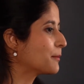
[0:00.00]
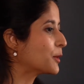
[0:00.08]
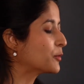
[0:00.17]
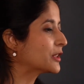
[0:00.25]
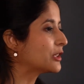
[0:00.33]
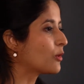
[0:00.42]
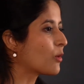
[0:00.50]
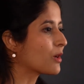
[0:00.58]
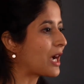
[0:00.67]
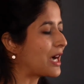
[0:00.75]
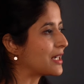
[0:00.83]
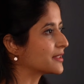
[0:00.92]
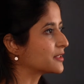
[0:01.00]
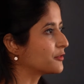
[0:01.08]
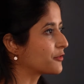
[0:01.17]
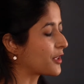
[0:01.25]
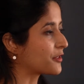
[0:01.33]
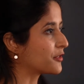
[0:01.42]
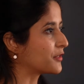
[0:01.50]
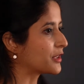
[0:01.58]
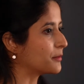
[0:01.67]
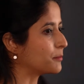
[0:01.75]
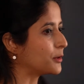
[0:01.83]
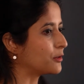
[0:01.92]
But with the long hours in front of
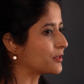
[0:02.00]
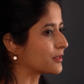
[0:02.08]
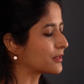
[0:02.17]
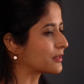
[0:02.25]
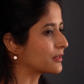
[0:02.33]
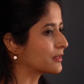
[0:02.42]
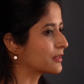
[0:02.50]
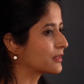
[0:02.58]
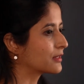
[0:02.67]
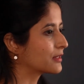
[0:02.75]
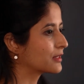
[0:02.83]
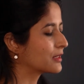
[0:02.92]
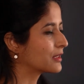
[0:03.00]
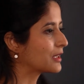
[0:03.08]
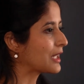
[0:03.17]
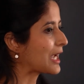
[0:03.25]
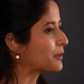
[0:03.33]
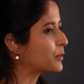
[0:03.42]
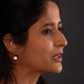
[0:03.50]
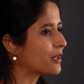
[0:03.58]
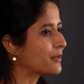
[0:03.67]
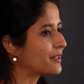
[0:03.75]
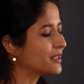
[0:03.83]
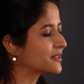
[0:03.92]
the computer and with
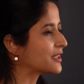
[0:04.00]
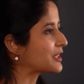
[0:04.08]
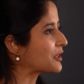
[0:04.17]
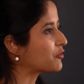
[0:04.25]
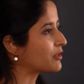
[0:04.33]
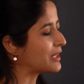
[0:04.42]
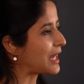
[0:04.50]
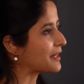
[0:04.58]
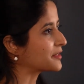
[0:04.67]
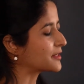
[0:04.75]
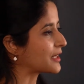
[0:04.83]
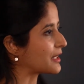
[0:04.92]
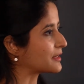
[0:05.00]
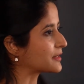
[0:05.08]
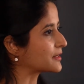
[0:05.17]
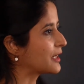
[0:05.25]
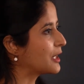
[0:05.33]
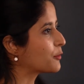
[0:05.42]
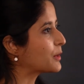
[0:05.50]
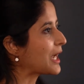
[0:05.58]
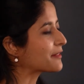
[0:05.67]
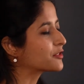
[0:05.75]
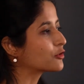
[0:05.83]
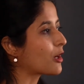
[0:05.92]
our very sedentary lifestyles, we
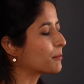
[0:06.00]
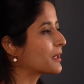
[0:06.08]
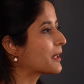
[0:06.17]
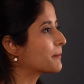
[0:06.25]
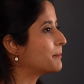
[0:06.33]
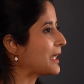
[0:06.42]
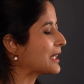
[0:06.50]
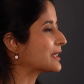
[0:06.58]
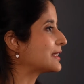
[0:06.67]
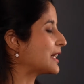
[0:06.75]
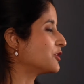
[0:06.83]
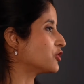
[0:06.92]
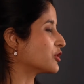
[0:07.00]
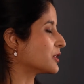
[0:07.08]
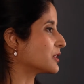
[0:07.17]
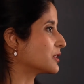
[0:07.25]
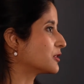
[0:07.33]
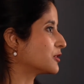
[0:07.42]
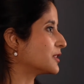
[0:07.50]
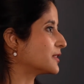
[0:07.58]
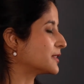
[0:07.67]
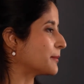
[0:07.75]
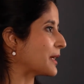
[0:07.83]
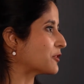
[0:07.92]
have stopped paying attention to
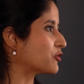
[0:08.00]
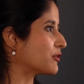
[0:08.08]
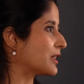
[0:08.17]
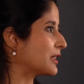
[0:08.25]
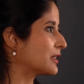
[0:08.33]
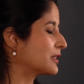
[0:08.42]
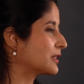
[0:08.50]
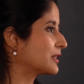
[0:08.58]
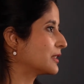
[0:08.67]
this symmetry.